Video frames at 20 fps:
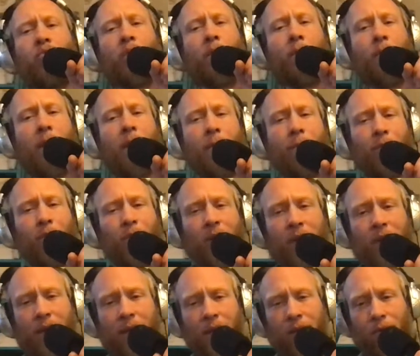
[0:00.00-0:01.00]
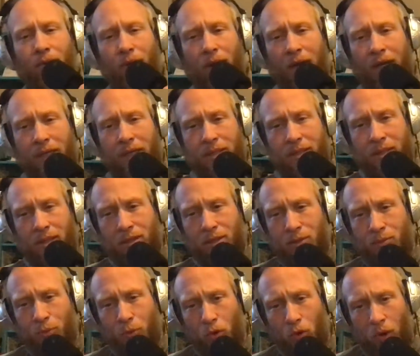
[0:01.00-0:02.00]
remember eating rice
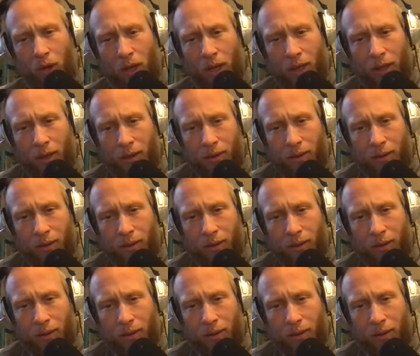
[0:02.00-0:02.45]
this morning.